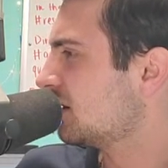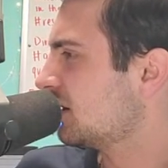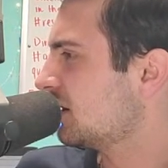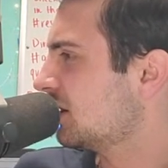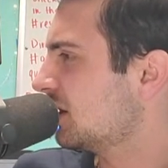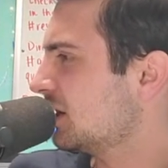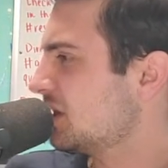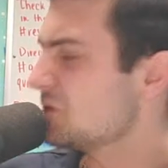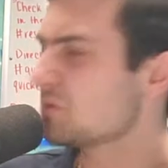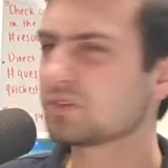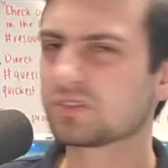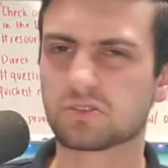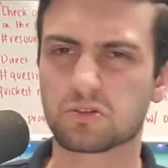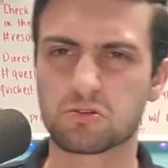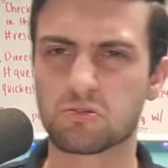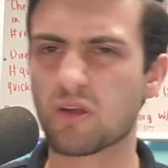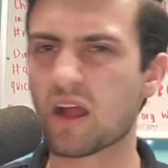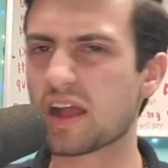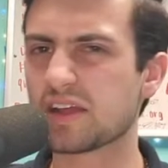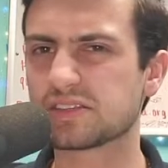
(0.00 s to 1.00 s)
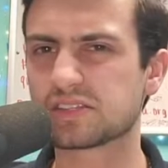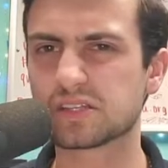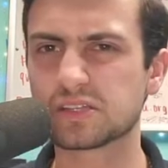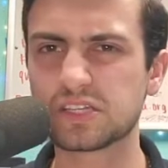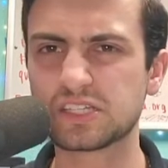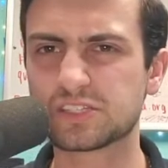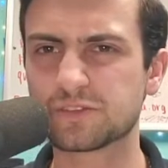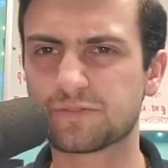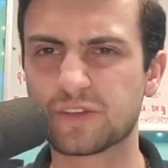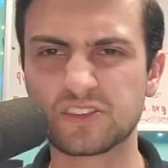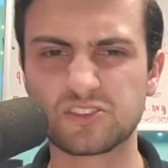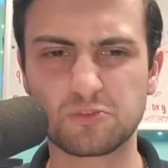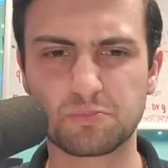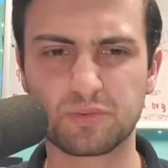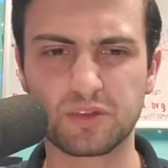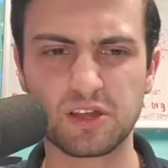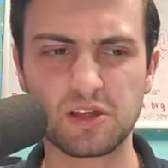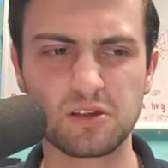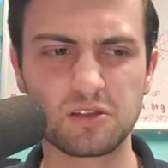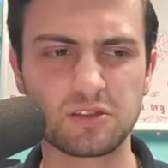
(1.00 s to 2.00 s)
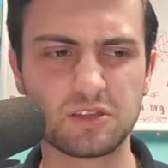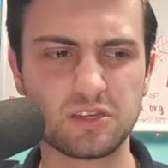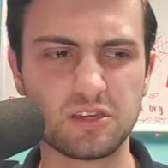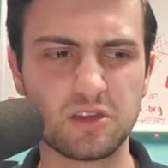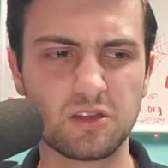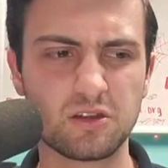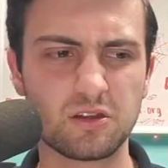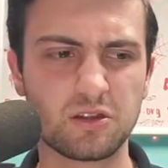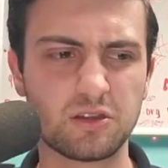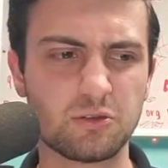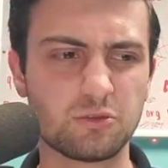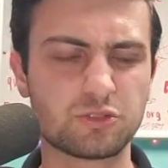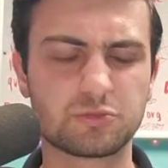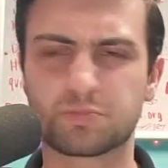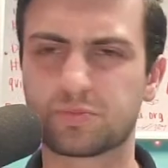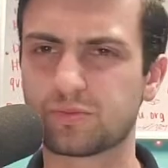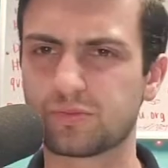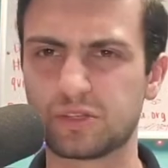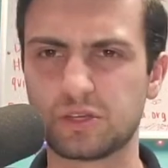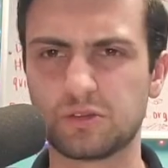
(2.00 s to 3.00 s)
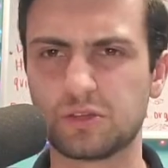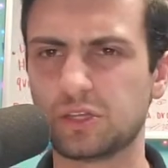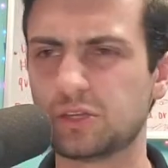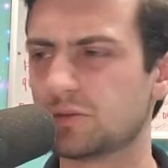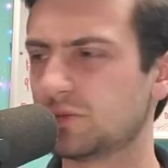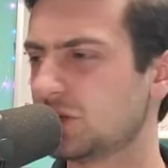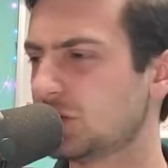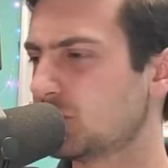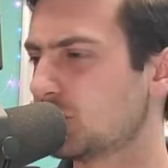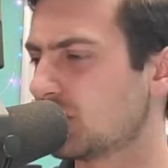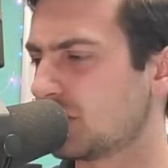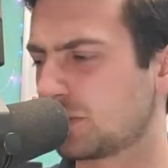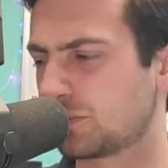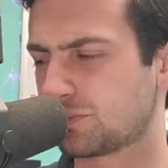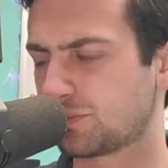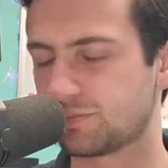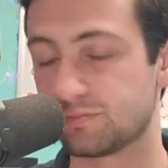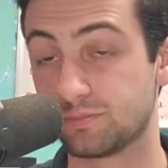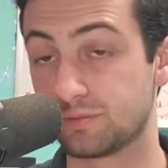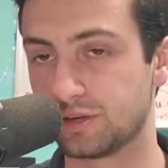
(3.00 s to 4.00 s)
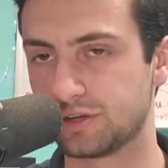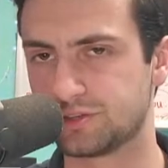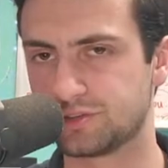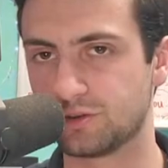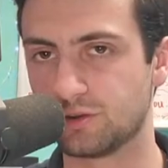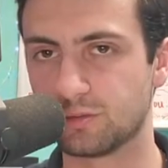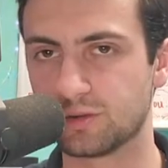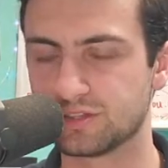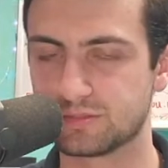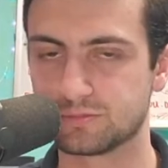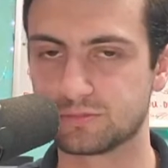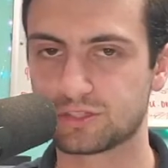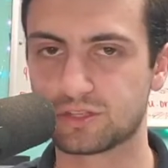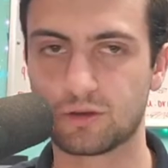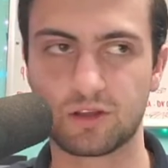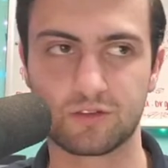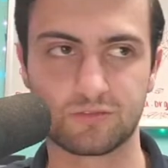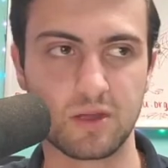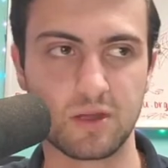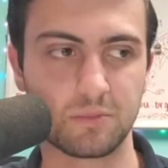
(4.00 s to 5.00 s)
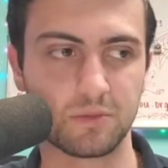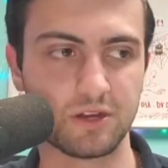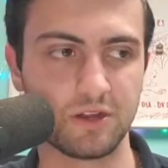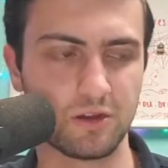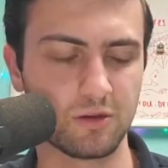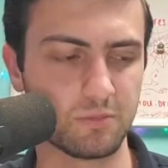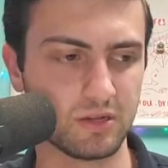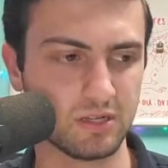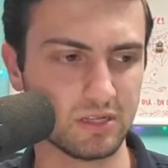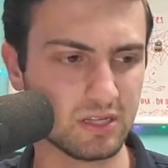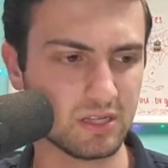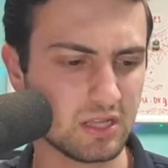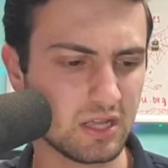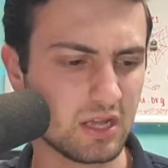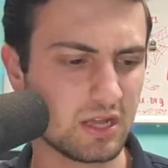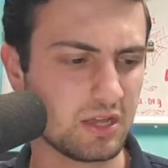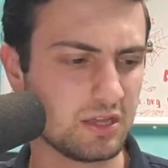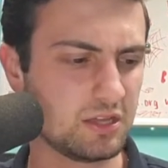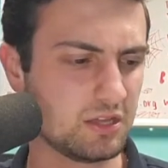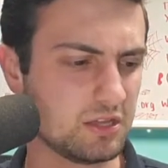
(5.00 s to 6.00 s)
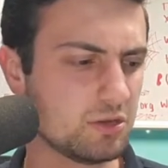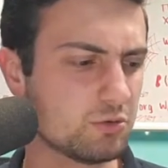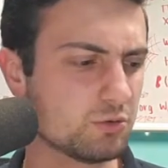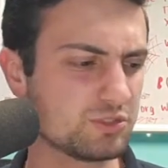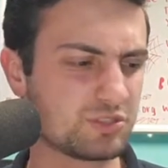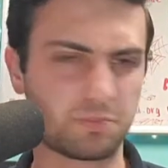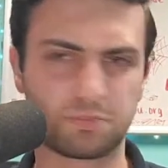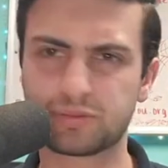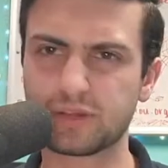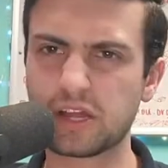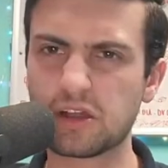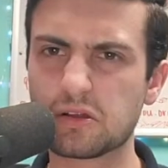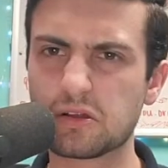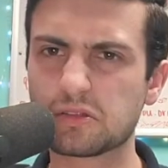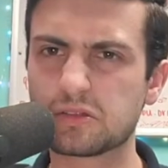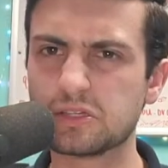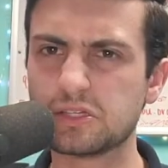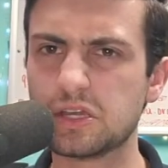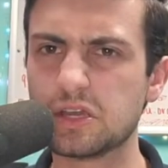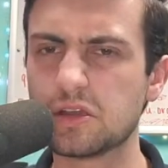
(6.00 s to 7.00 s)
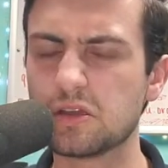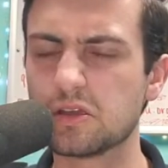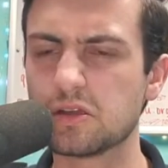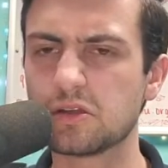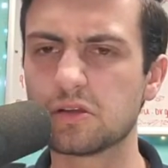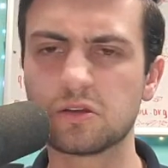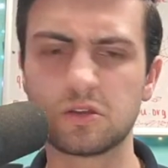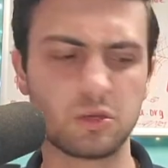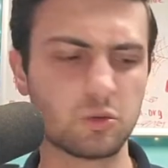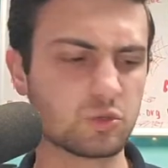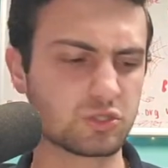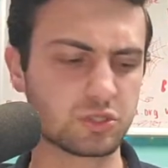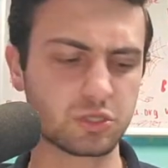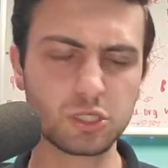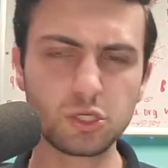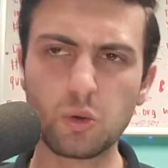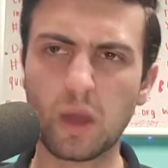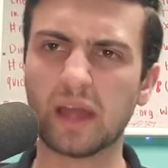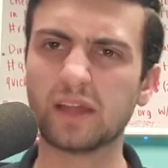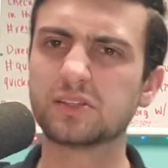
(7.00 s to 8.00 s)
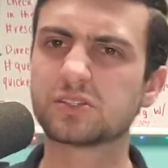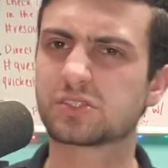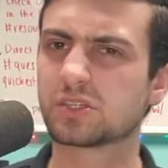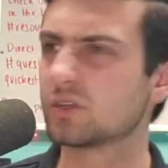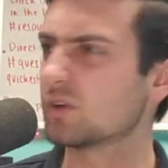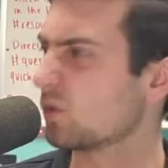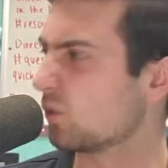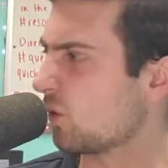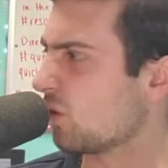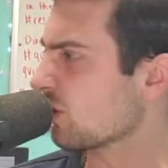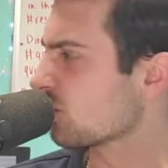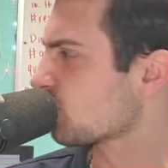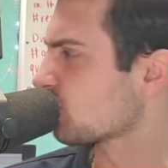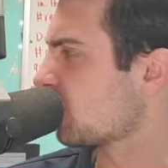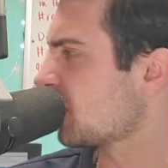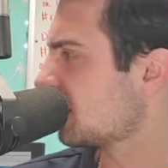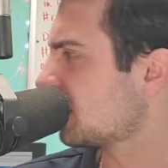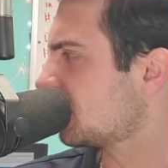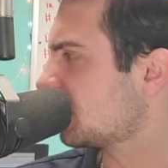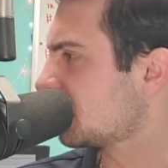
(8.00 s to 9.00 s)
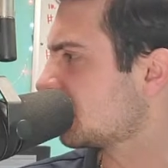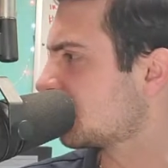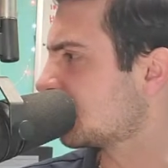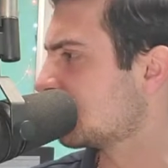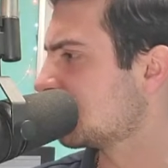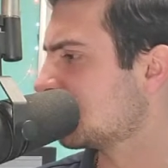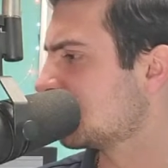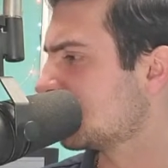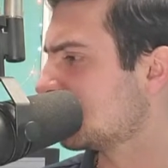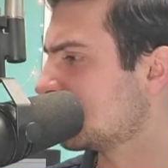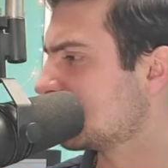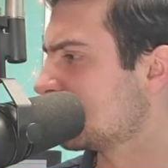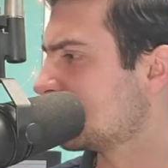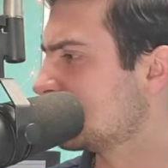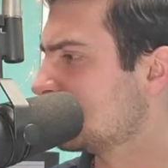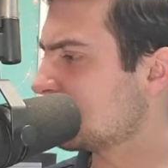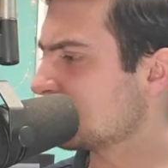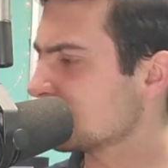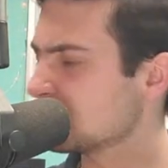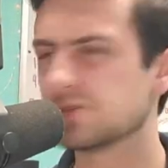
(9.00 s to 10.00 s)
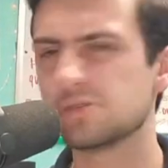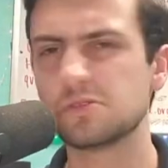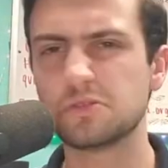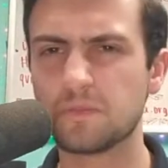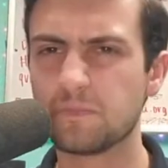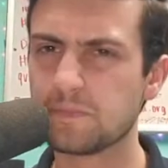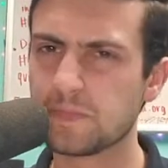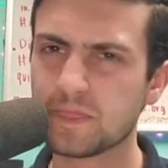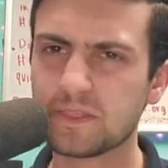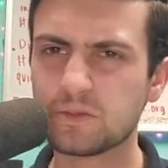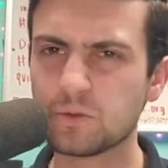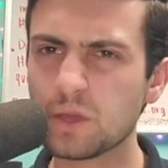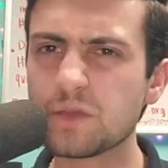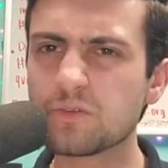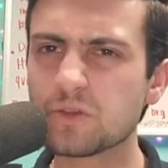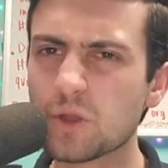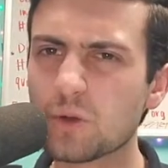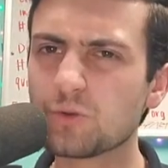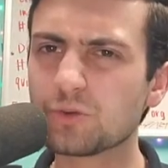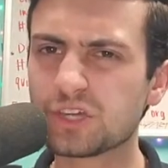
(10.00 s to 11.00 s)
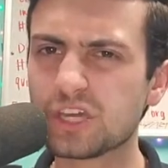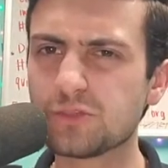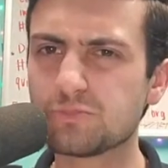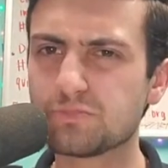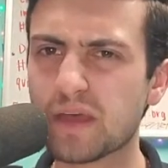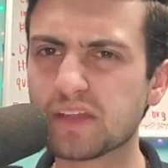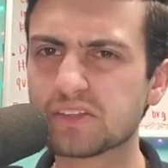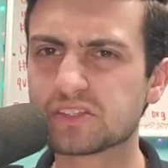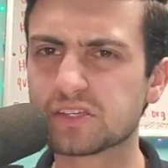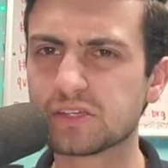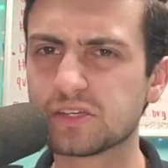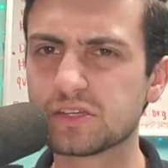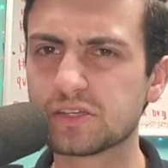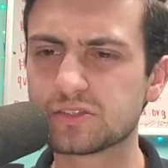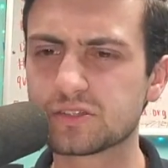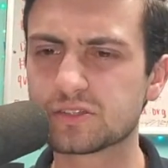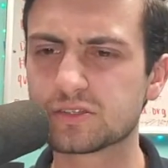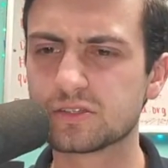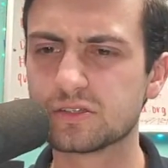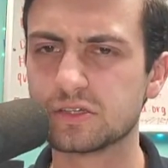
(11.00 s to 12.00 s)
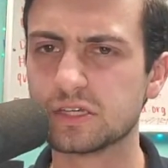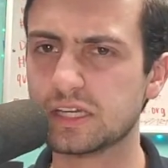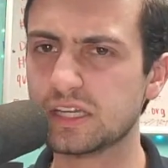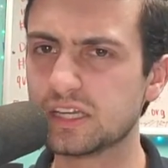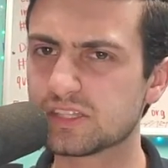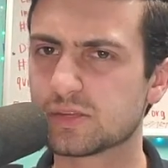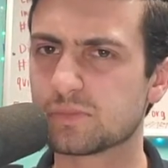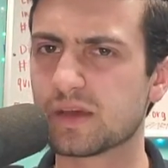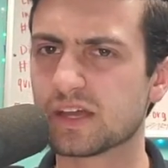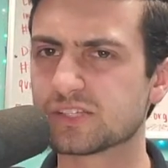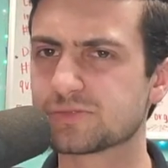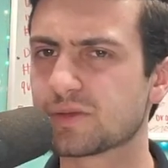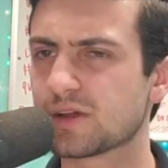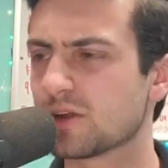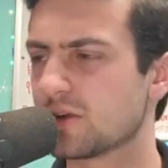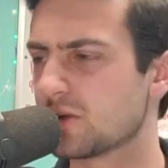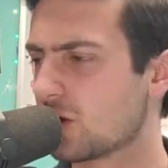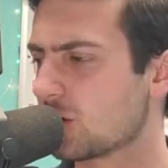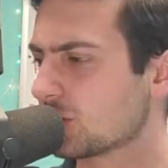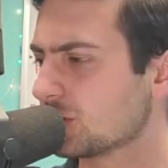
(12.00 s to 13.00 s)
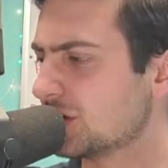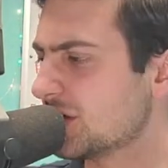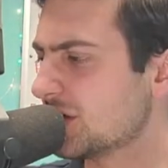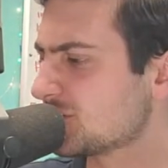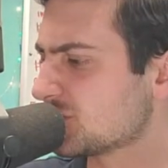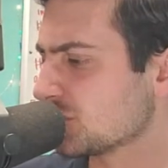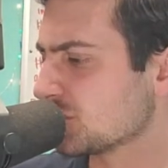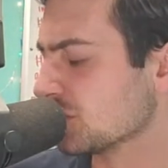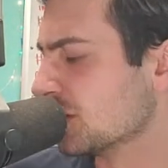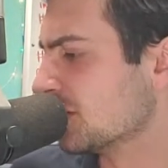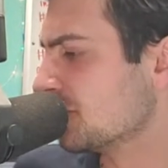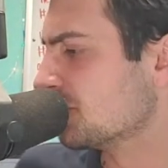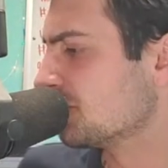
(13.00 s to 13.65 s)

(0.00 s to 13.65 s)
He was Horizon League Defensive Player of the Year. I'm pretty sure he was. I'm just going off memory here, but he was a Player of the Year. He was Lou Henson Award winning. Do you even know who Keith Benson is? He's the best player in Oakland history.